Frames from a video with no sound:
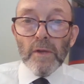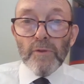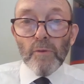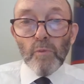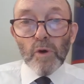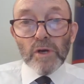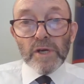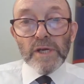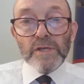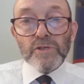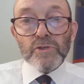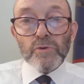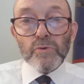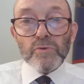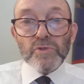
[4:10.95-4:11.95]
The working
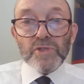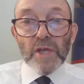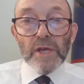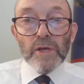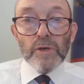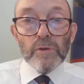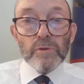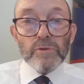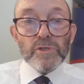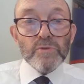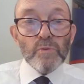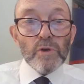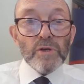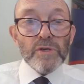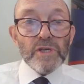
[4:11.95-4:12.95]
tools they used
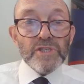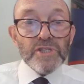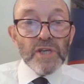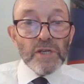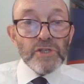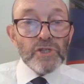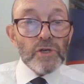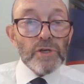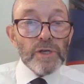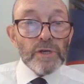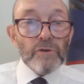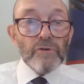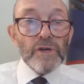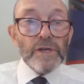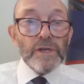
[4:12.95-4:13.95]
were an essential
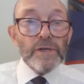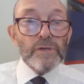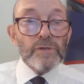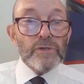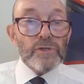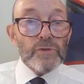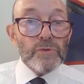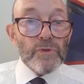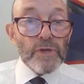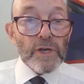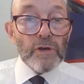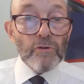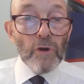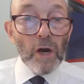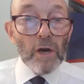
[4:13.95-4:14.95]
ingredient to the
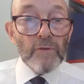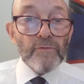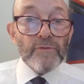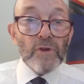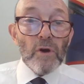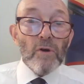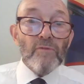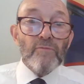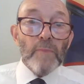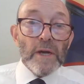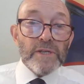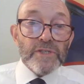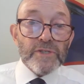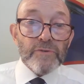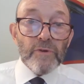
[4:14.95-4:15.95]
craft of
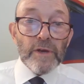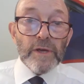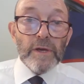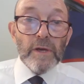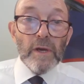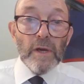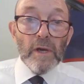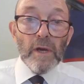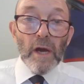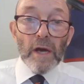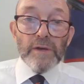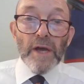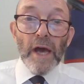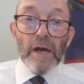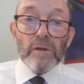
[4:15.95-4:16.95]
masonry,
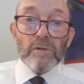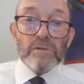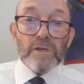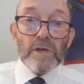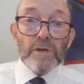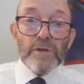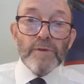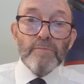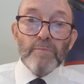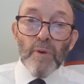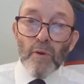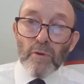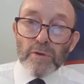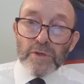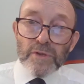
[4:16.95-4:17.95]
and held an
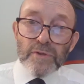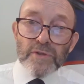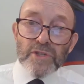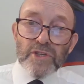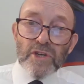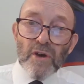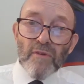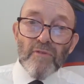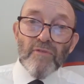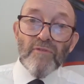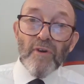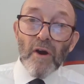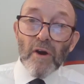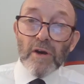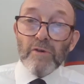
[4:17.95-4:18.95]
importance
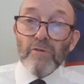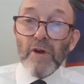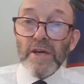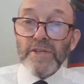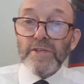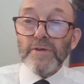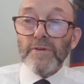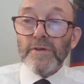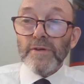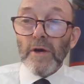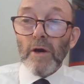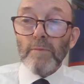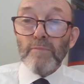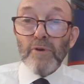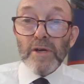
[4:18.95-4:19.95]
far greater than
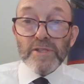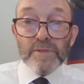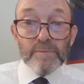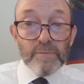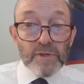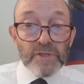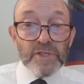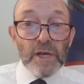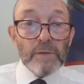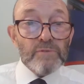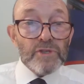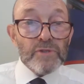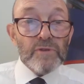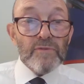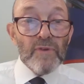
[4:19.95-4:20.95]
our present
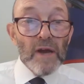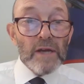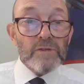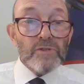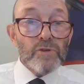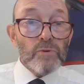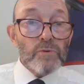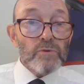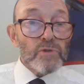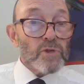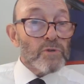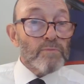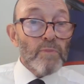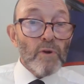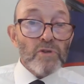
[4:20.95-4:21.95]
perception of hand tools
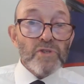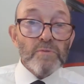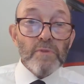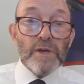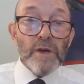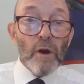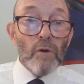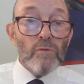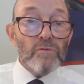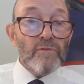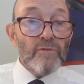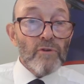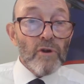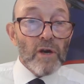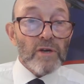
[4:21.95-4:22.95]
could possibly hold
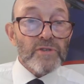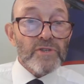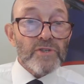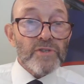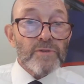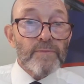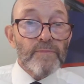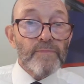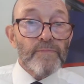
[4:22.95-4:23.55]
for us.